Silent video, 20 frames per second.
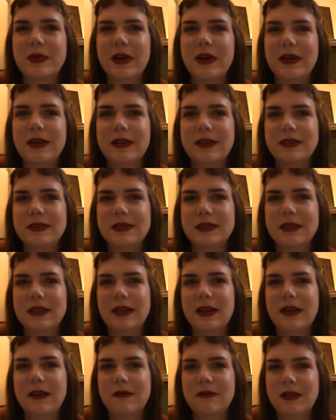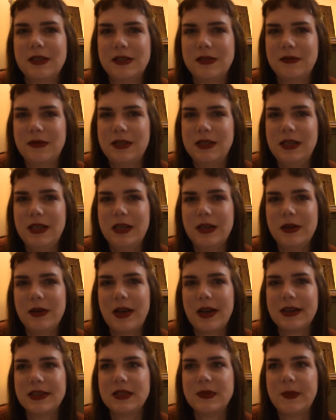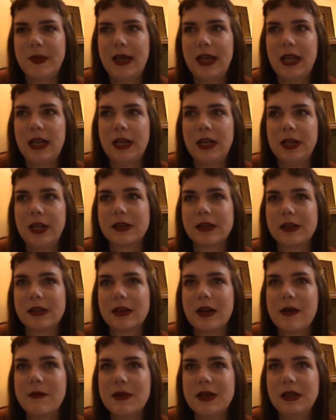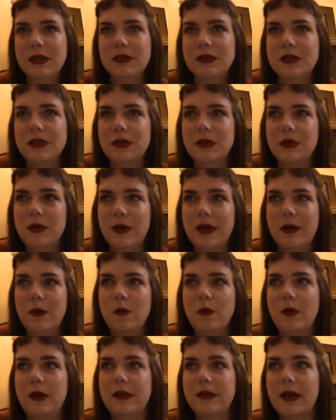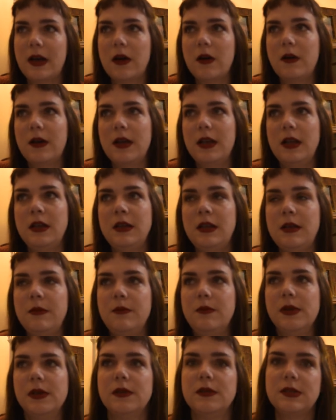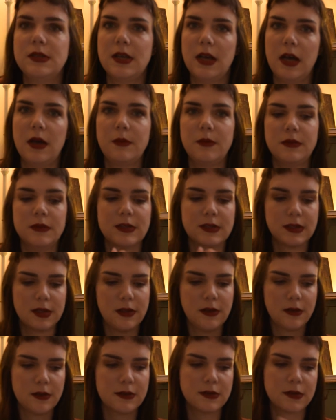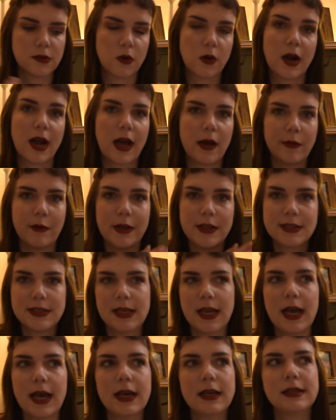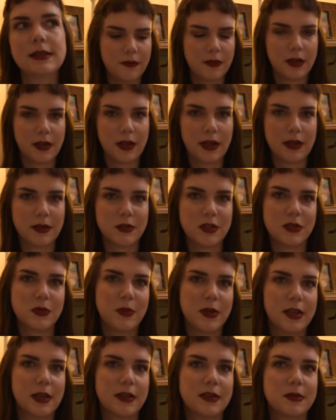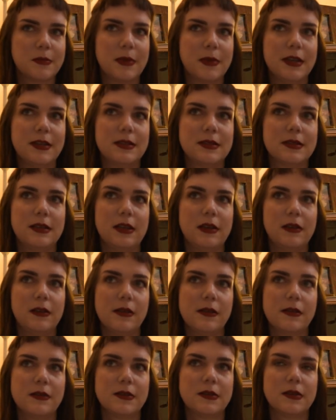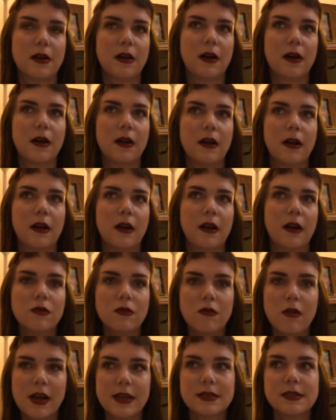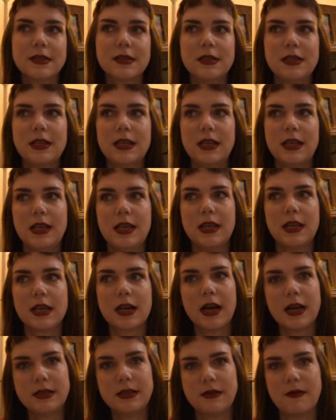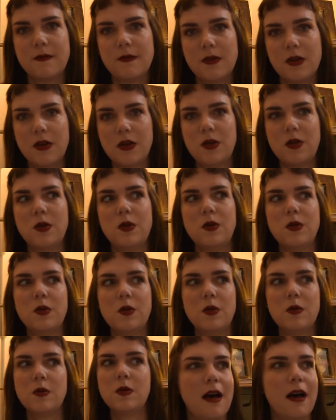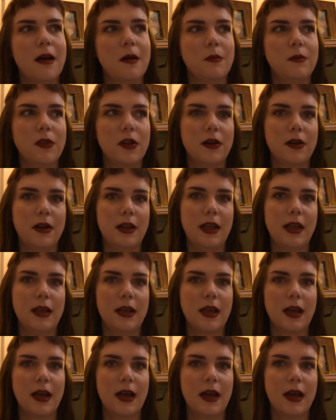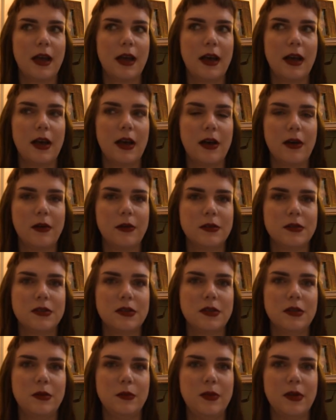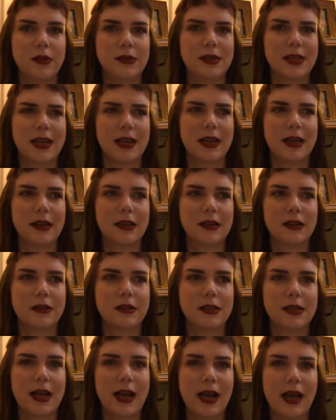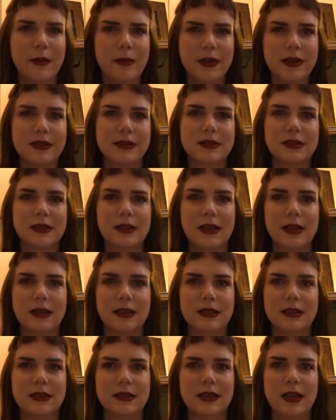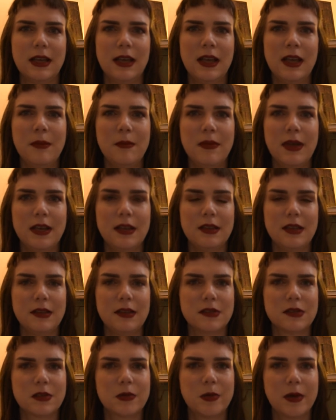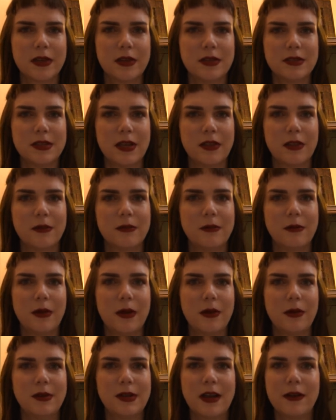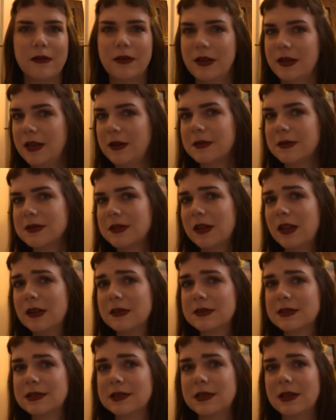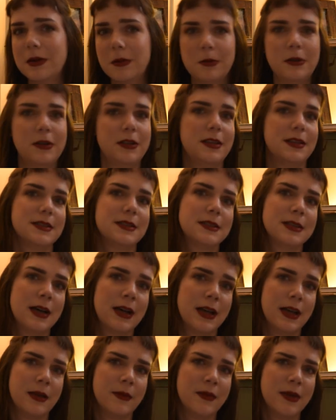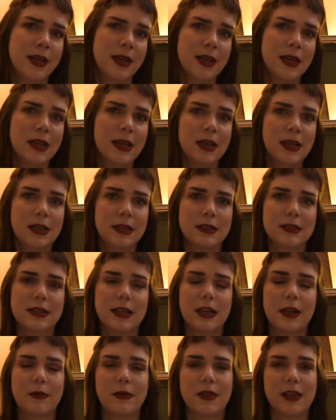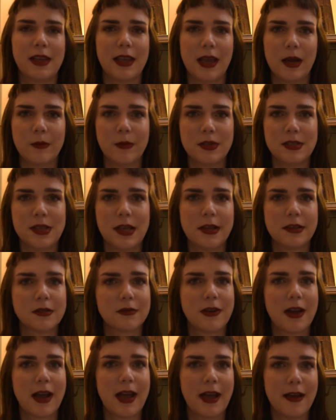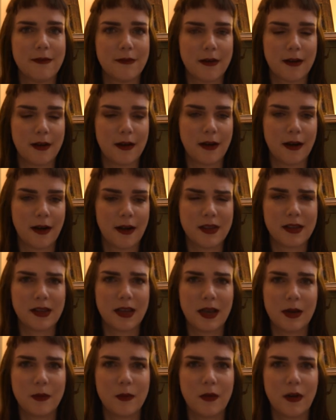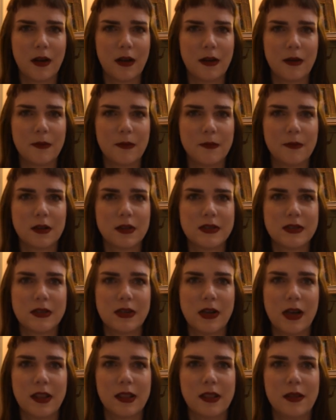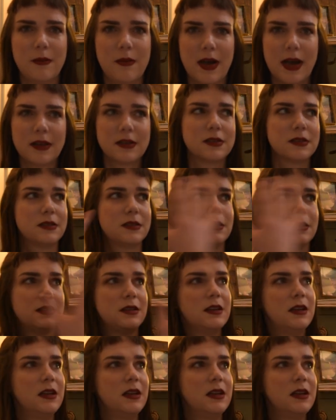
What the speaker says: part of this video has been coming to it without any built-up skills or habits yet. I feel like just because my skills are rusty, kind of new, I'm learning how to build good habits and make things quicker down the road. Everything was a lot slower this time. To set up the camera takes forever. The camera is not the best